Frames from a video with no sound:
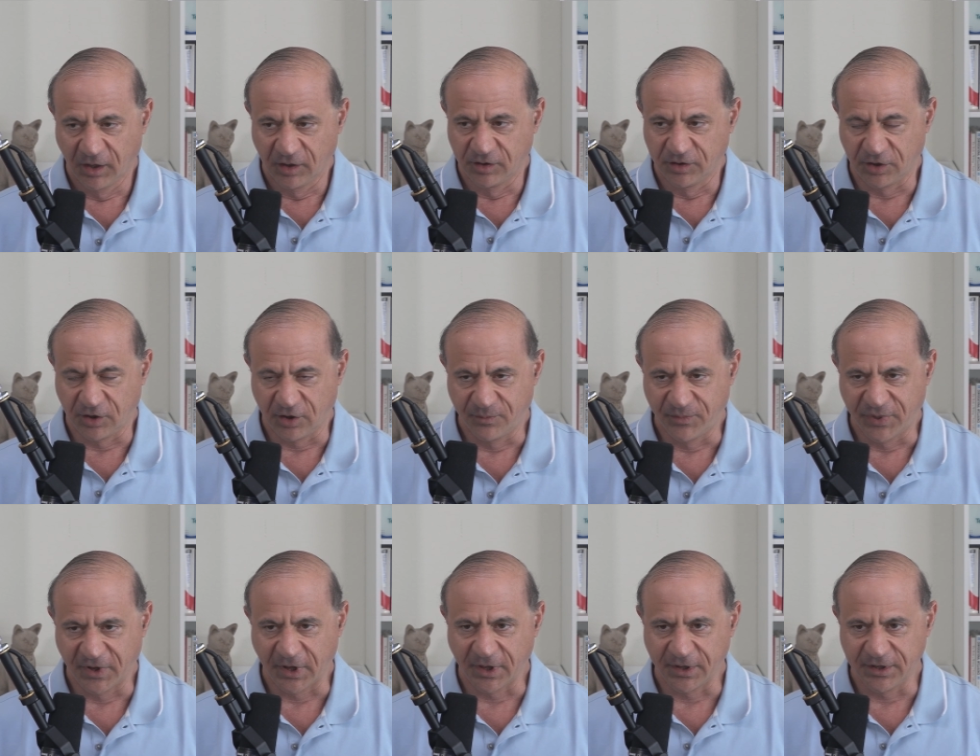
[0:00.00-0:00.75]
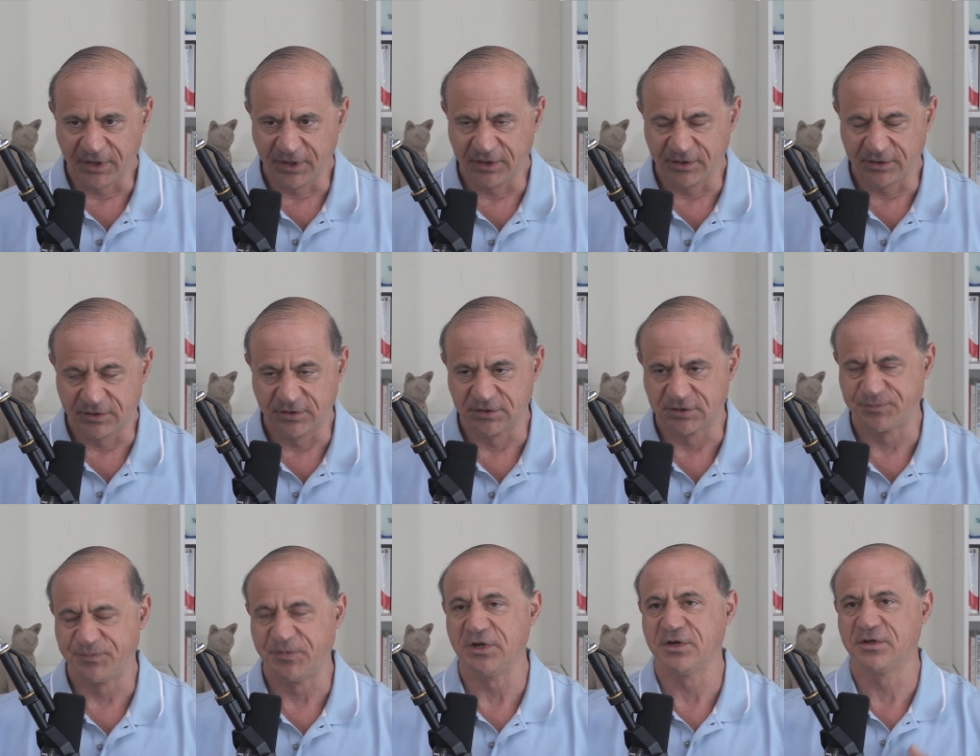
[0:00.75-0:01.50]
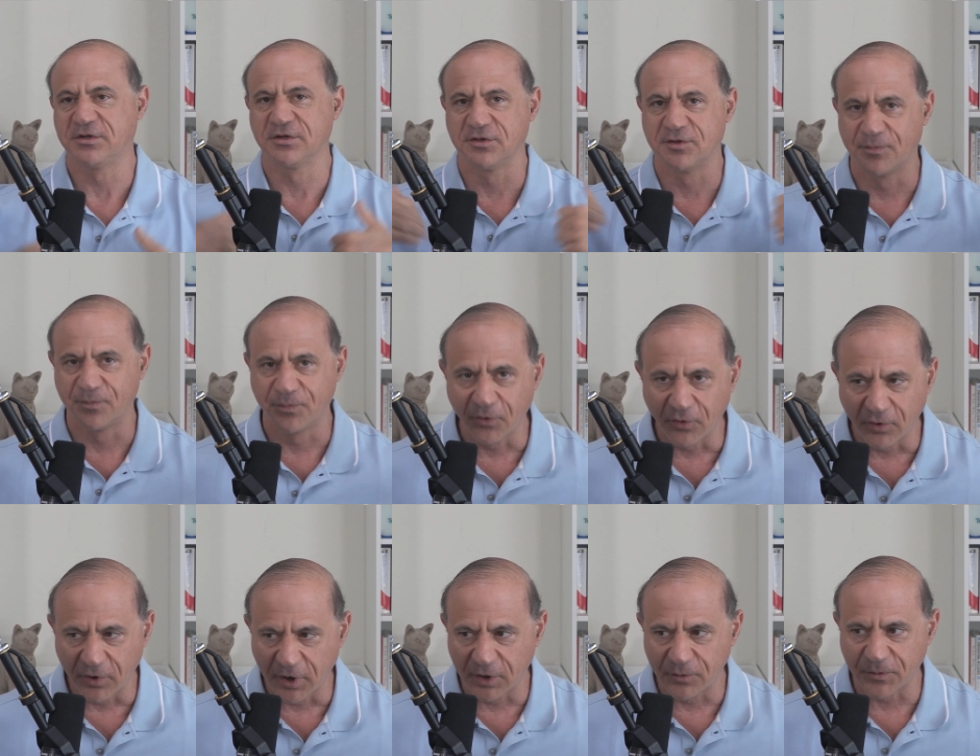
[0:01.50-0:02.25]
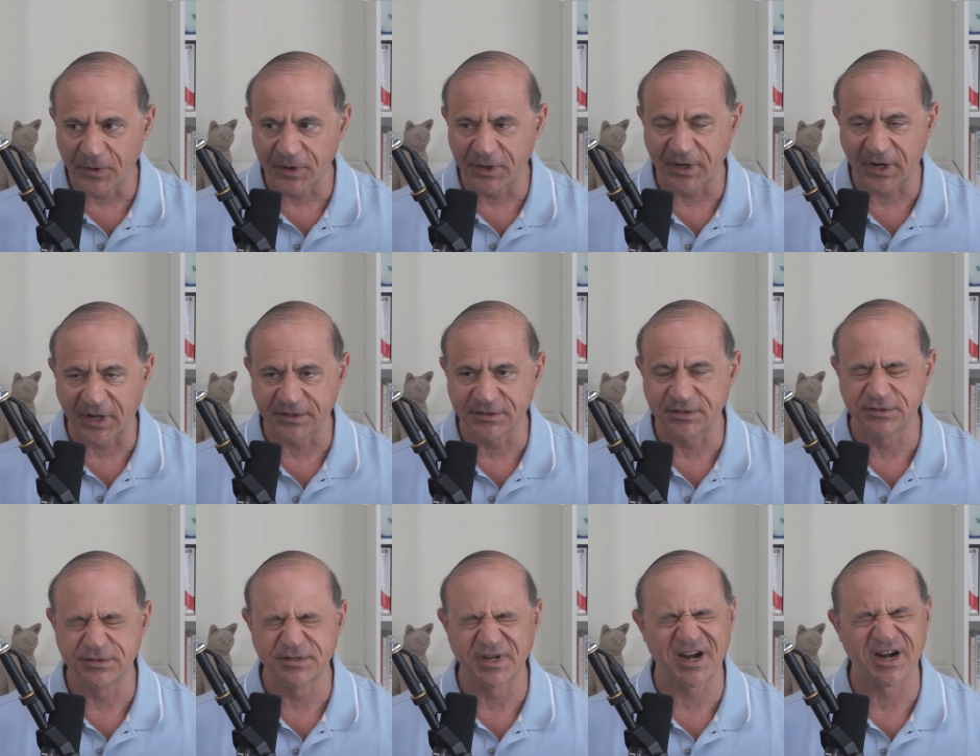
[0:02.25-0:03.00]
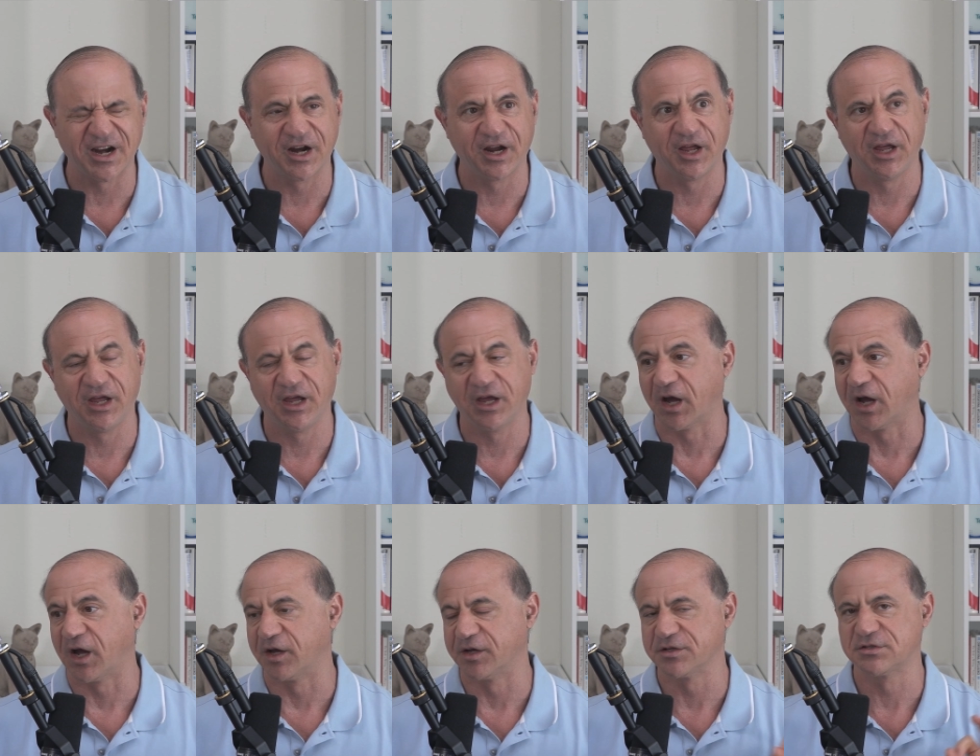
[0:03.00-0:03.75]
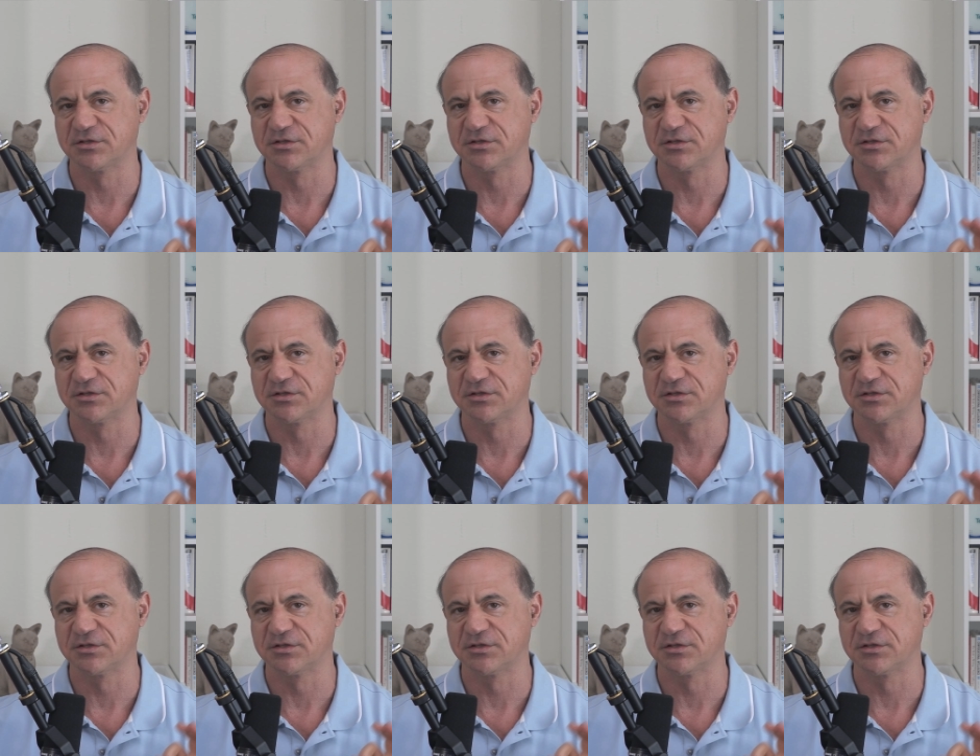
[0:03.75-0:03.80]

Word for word: the ability to speak to the board when necessary uh,